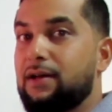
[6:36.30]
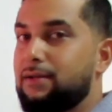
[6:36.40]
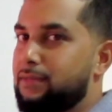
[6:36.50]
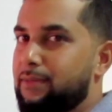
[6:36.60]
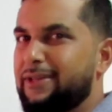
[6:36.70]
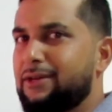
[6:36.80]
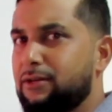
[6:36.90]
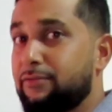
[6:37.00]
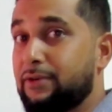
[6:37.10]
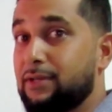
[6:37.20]
maybe your
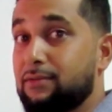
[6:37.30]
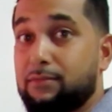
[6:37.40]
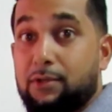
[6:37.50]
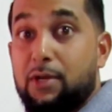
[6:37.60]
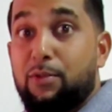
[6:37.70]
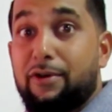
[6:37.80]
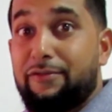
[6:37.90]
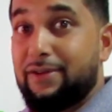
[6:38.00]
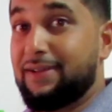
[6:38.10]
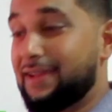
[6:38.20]
girlfriend, your
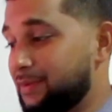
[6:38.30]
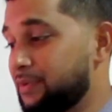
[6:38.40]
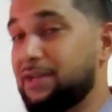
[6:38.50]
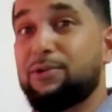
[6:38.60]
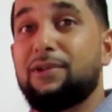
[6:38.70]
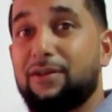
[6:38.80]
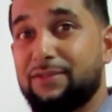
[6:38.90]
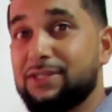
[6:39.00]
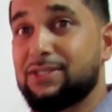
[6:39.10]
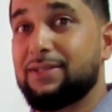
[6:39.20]
boyfriend, anybody will love
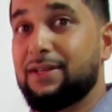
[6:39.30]
this.